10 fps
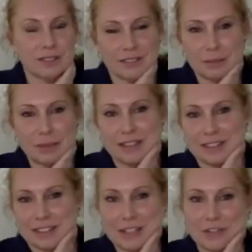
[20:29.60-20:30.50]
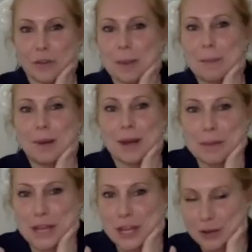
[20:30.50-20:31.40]
I mean, it's like, for people like
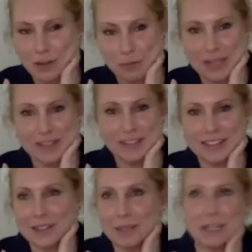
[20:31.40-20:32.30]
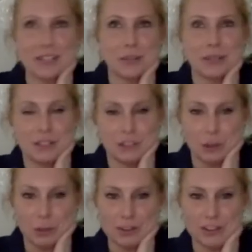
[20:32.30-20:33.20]
me who love painting, it's like being in a sweetie
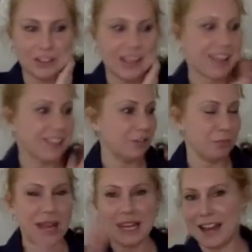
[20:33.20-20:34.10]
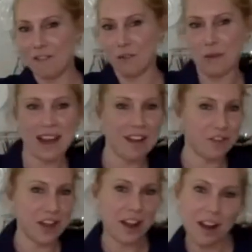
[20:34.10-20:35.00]
shop. There's just cans of paint everywhere,
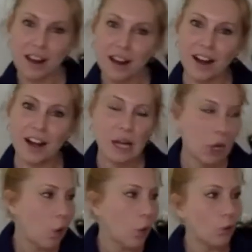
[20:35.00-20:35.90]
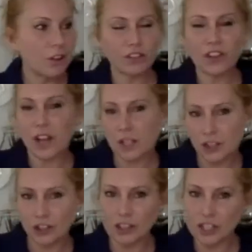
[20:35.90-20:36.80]
every colour, all this
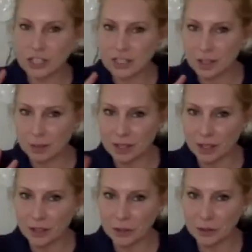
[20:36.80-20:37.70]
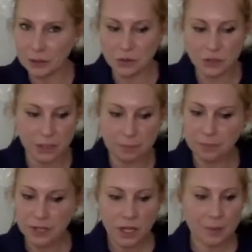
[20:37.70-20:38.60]
furniture that she's upcycled. And
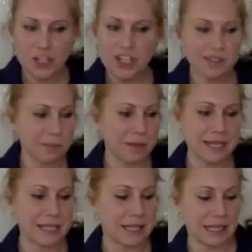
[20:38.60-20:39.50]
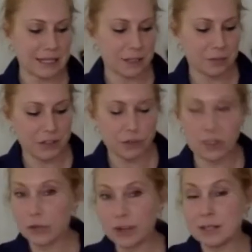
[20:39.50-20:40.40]
I mean, she does amazing things. Some of it's really
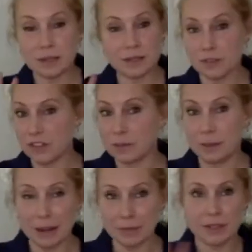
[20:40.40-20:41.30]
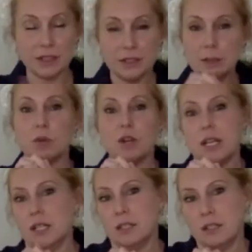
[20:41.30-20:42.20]
crazy, but some of it's absolutely
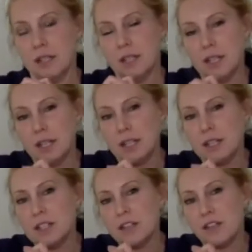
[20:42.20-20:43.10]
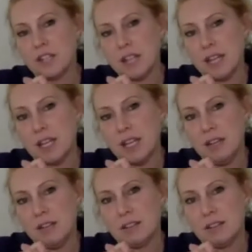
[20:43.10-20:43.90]
brilliant. You know, different techniques.